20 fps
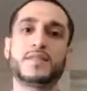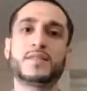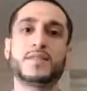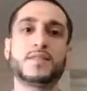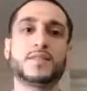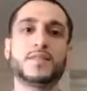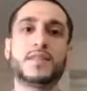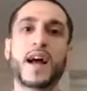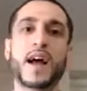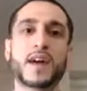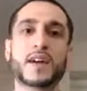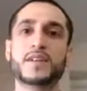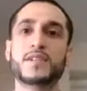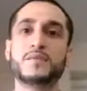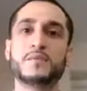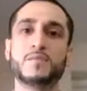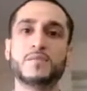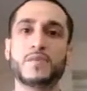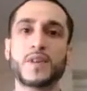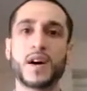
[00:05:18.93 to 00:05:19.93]
is not
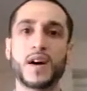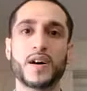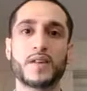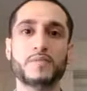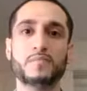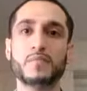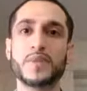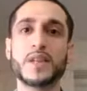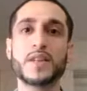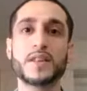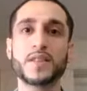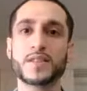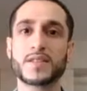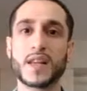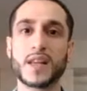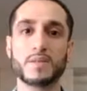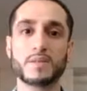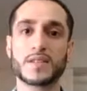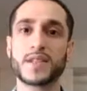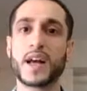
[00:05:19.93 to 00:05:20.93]
going to be the
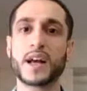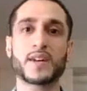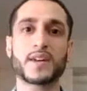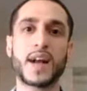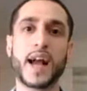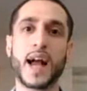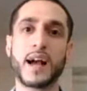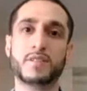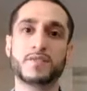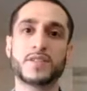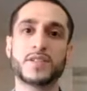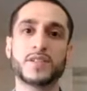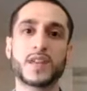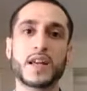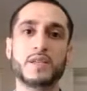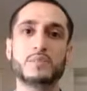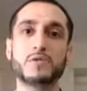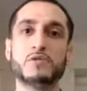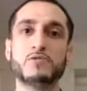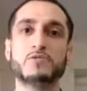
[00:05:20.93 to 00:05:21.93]
same. It's not going to have the
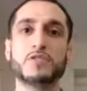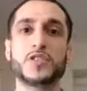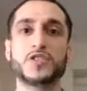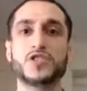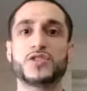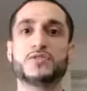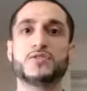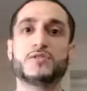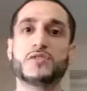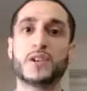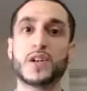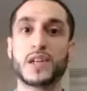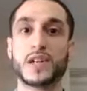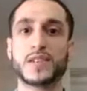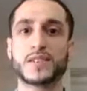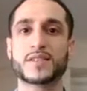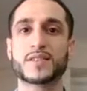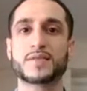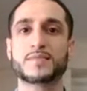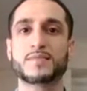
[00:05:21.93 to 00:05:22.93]
same nutrition for
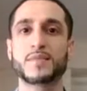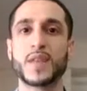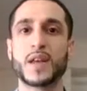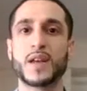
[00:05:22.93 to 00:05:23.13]
us.